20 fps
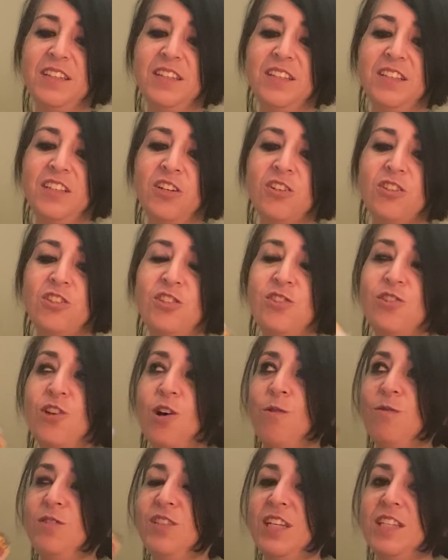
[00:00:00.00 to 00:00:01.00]
You're
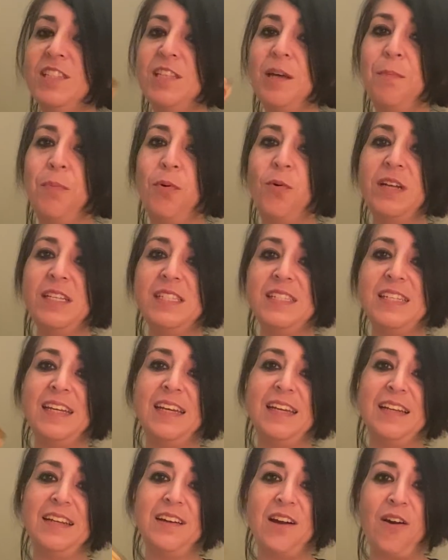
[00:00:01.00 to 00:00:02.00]
so
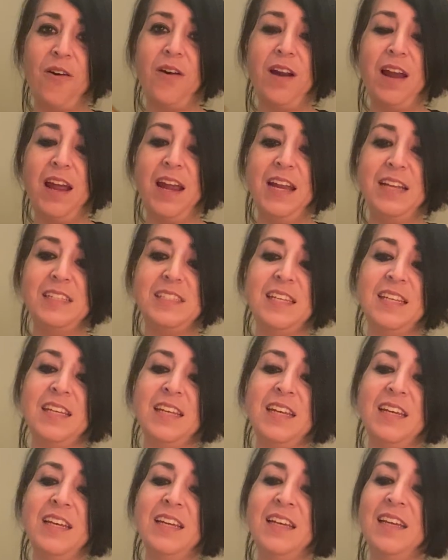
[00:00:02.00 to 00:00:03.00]
disappointed, all right?
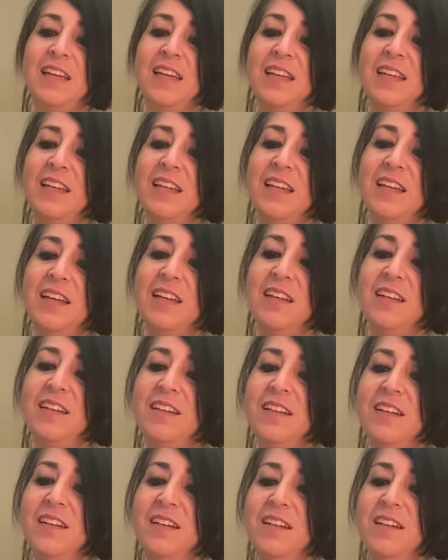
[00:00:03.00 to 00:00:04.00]

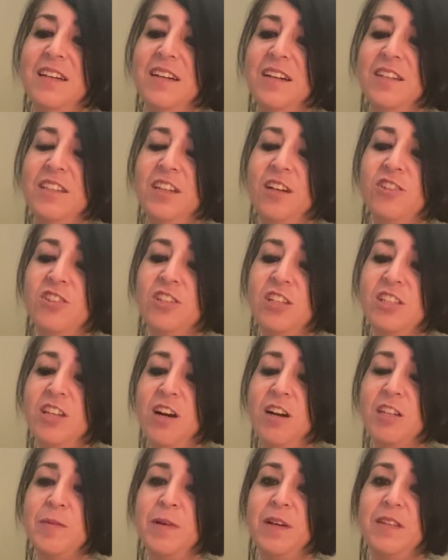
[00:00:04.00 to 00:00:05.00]
Y'all should have
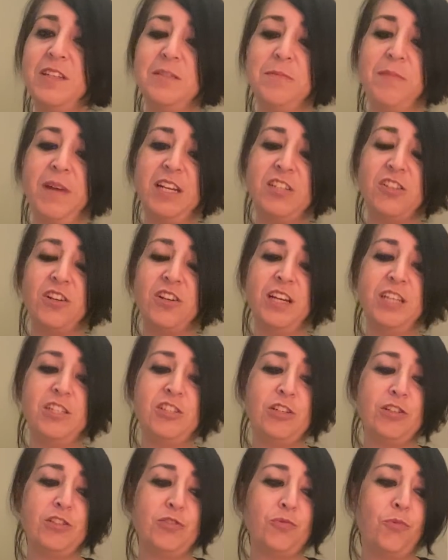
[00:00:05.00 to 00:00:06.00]
talked about these major
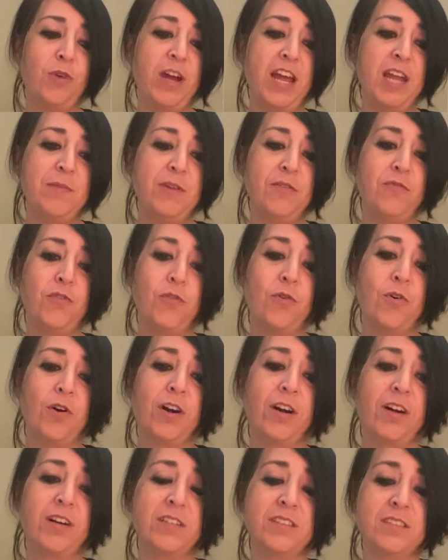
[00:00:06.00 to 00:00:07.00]
issues way
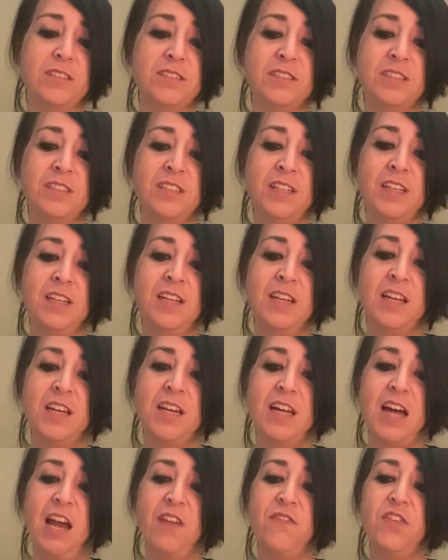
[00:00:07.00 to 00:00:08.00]
before.
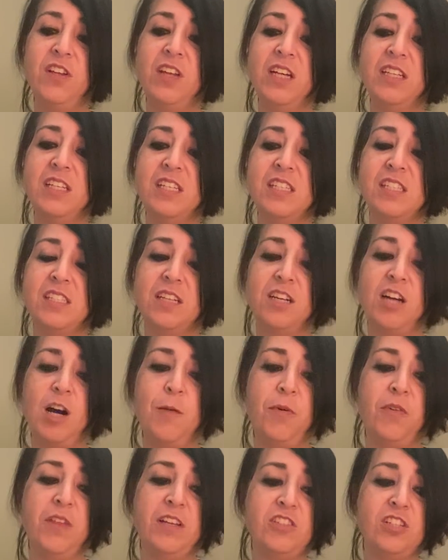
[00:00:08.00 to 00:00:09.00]
I feel like this is a
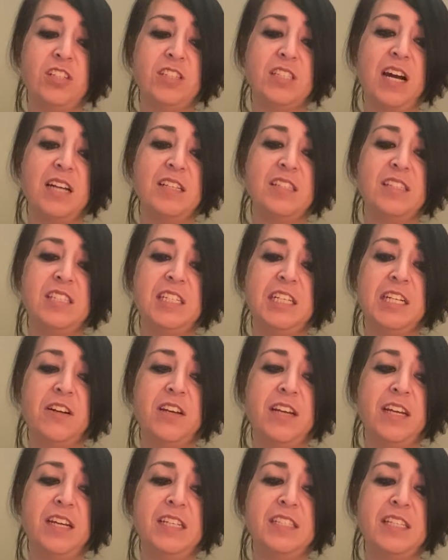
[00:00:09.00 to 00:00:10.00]
couple that's just gotten
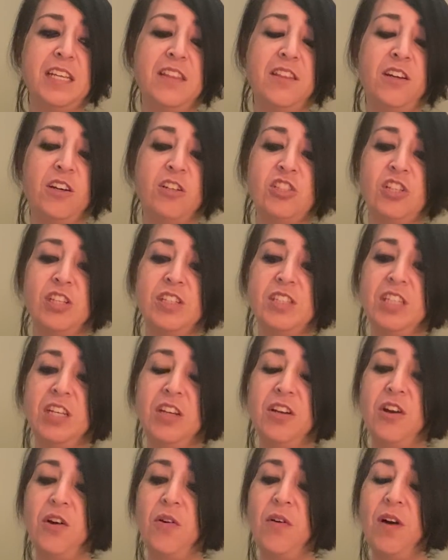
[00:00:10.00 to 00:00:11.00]
serious, and they're just,
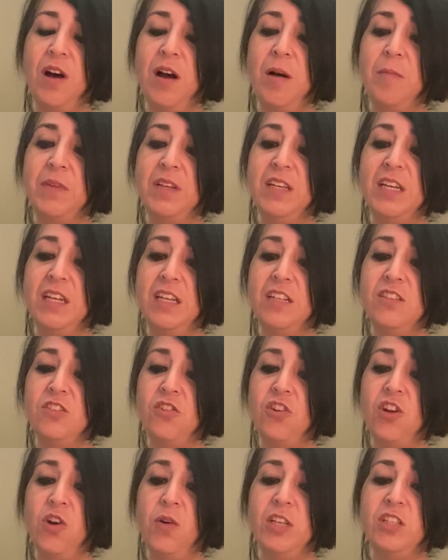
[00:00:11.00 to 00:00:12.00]
you know, getting to
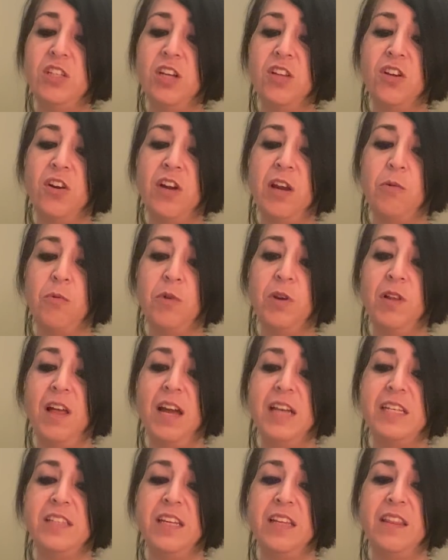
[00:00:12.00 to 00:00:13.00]
know each other and
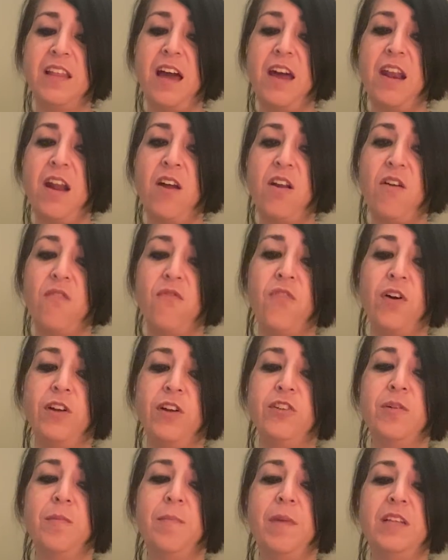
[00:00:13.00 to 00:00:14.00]
realizing that on a
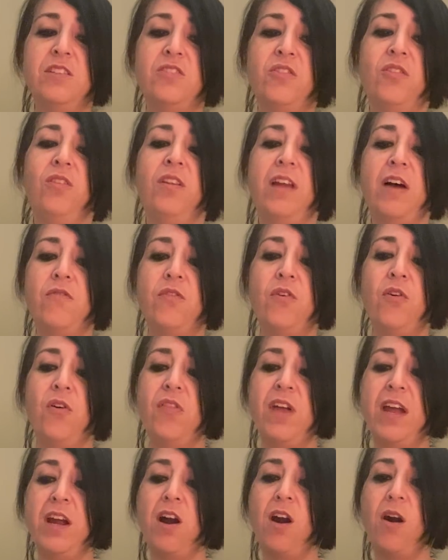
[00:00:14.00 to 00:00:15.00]
fundamental level,
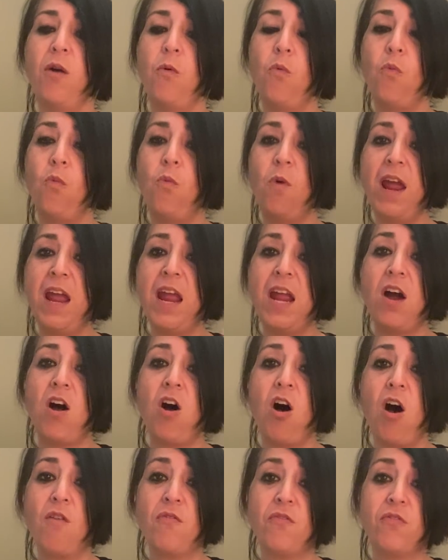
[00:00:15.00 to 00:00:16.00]
they are way
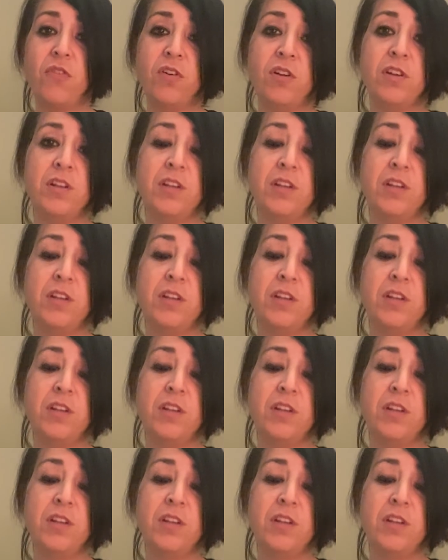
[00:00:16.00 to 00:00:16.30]
off